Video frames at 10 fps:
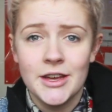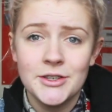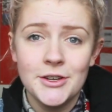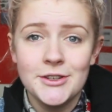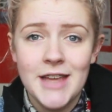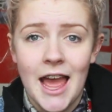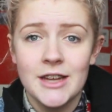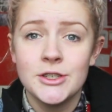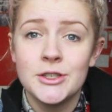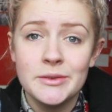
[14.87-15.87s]
I do
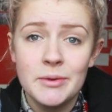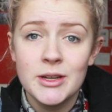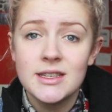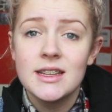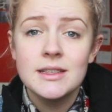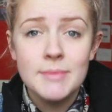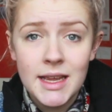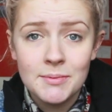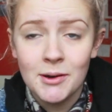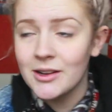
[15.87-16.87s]
tend to put some
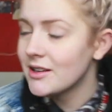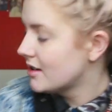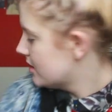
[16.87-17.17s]
makeup on.